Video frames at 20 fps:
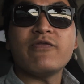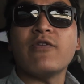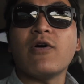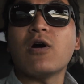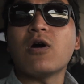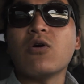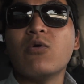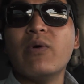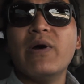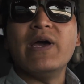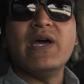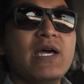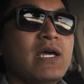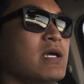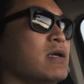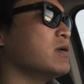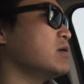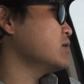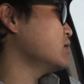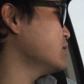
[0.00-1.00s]
far
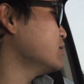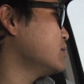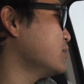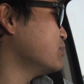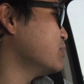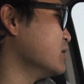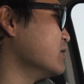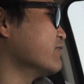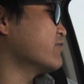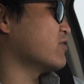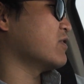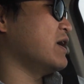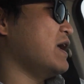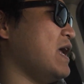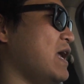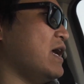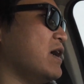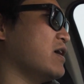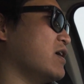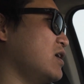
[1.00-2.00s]
away, but for a
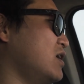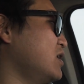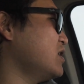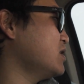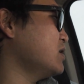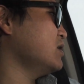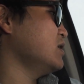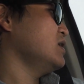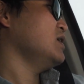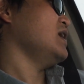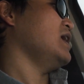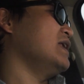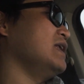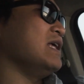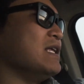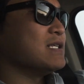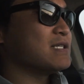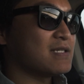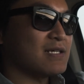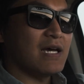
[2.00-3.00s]
handgun and
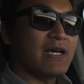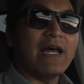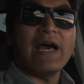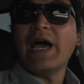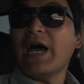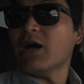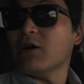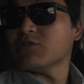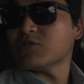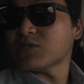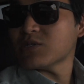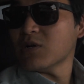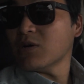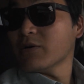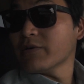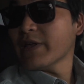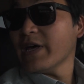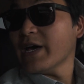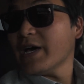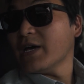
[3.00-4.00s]
inside a house and
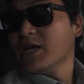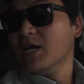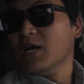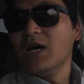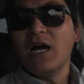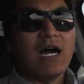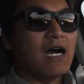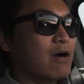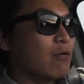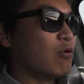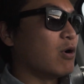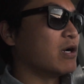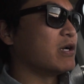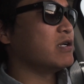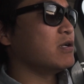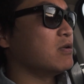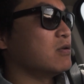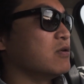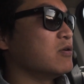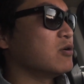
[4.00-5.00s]
all that, I
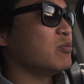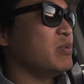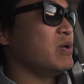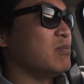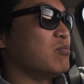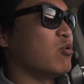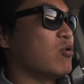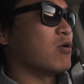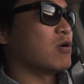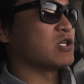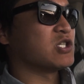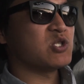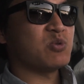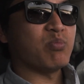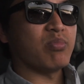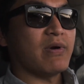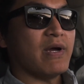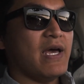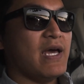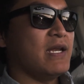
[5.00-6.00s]
wanted a little bit more
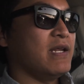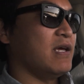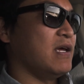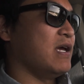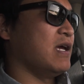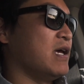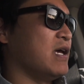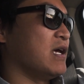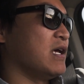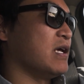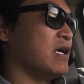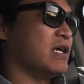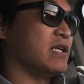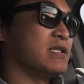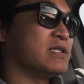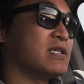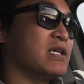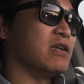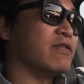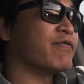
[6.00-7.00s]
spread
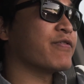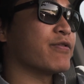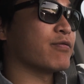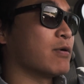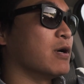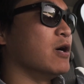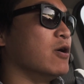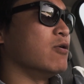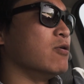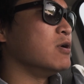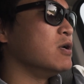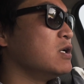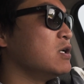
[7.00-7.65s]
instead of throw.